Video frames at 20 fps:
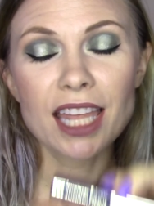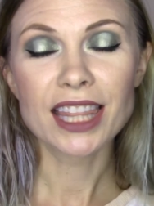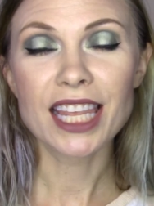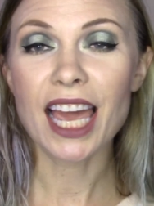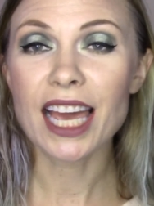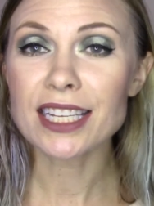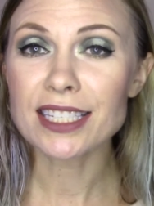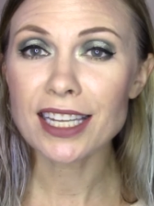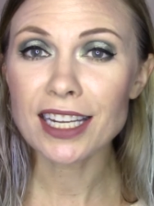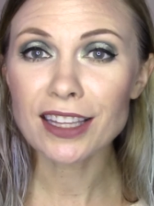
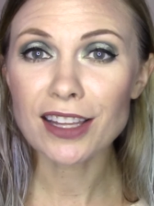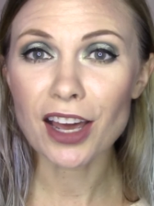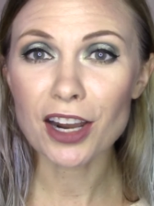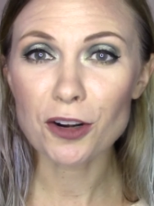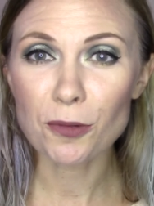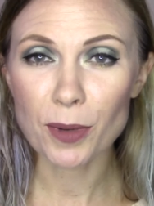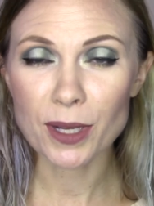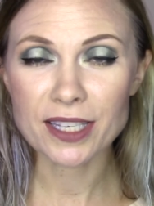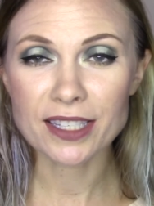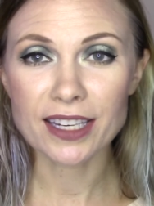the Estee
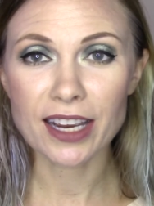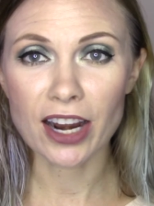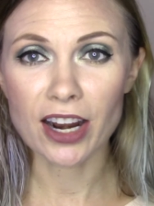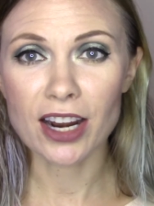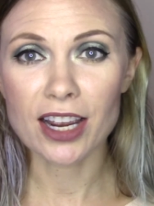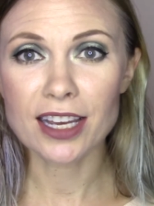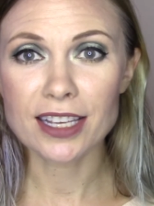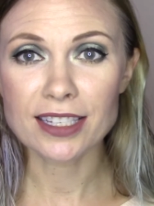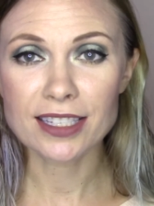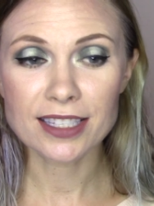Lauder
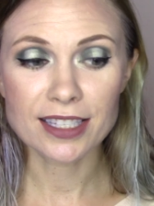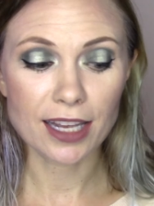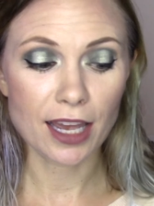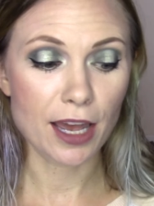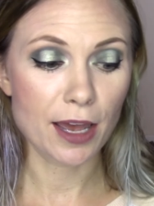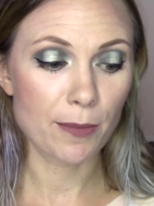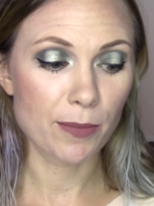mascaras,